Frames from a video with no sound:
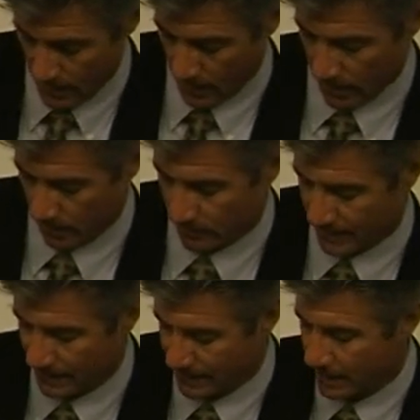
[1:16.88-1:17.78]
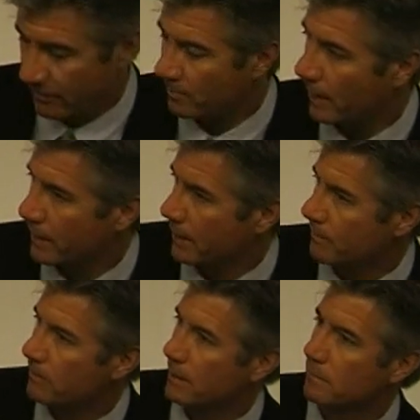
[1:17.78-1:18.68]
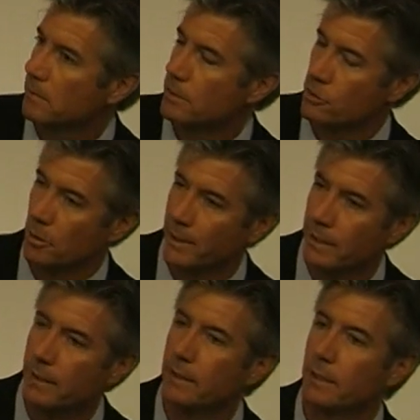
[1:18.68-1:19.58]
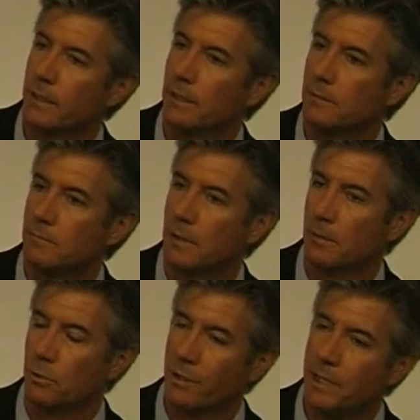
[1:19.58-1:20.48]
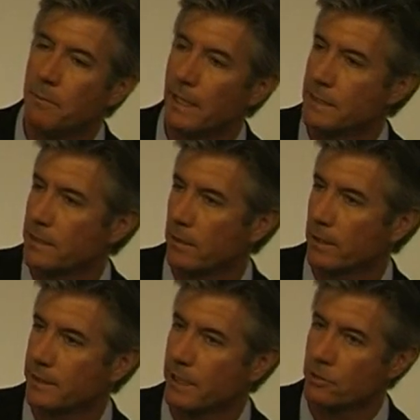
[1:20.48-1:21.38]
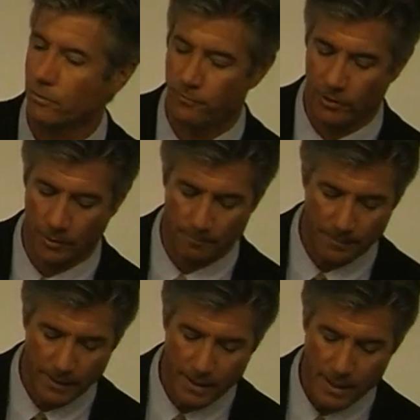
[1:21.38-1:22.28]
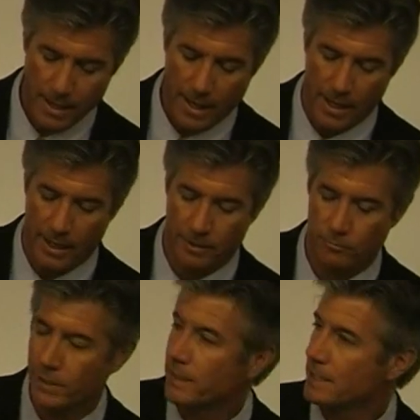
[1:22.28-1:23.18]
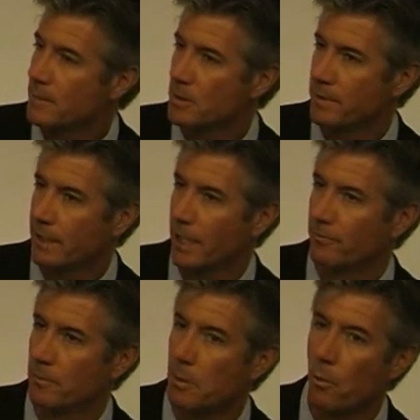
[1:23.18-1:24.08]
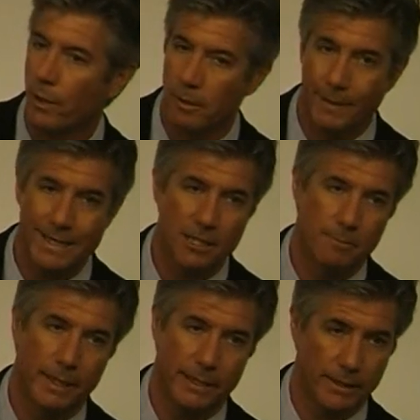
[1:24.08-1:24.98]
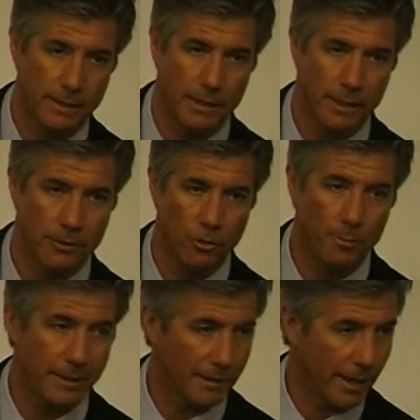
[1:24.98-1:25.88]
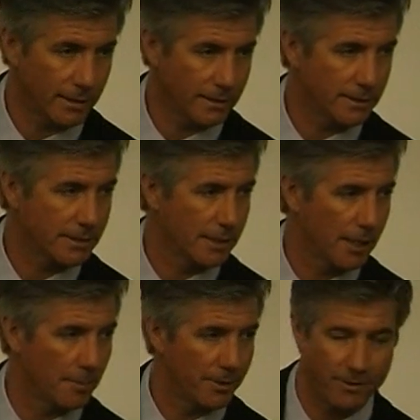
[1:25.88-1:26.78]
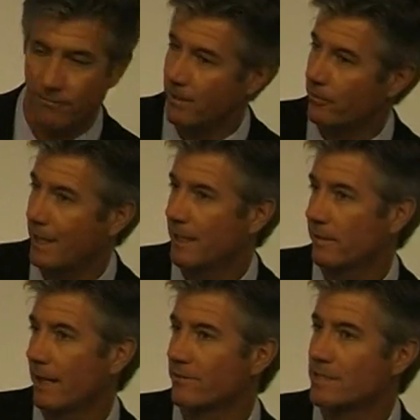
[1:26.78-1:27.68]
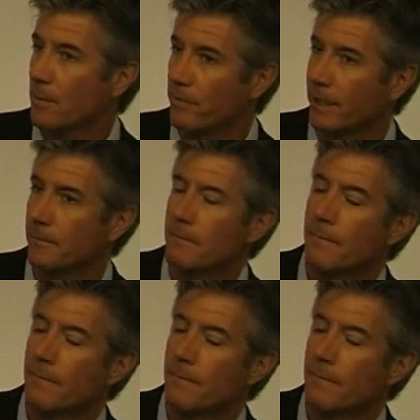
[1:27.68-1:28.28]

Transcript: Uh, it was conceived by a, a German, uh, a Berlin-based architectural firm, and really seemed to be kind of a memorial by committee. Uh, nobody liked it, um, but they figured they had to have something.